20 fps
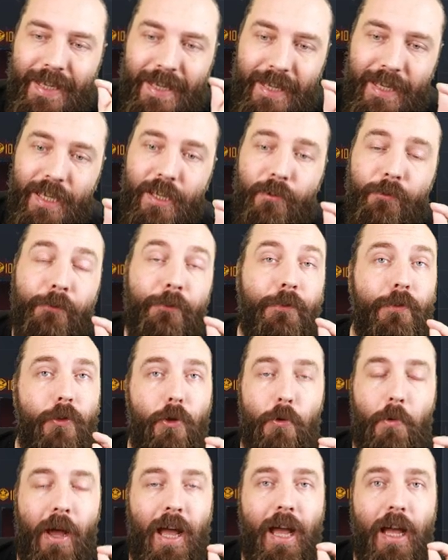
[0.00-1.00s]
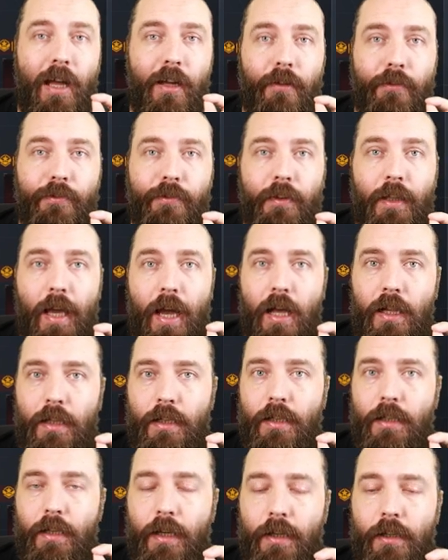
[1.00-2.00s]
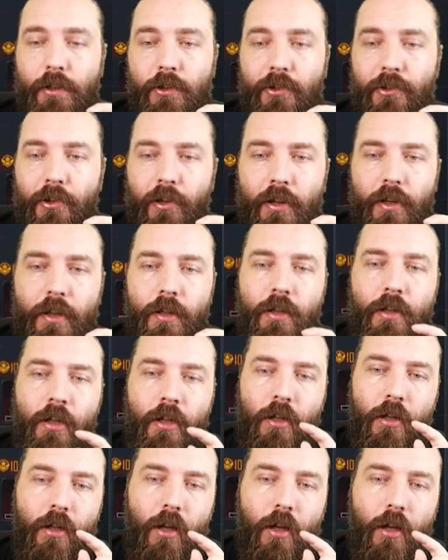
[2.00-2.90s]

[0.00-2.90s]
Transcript: if you have Cali HT,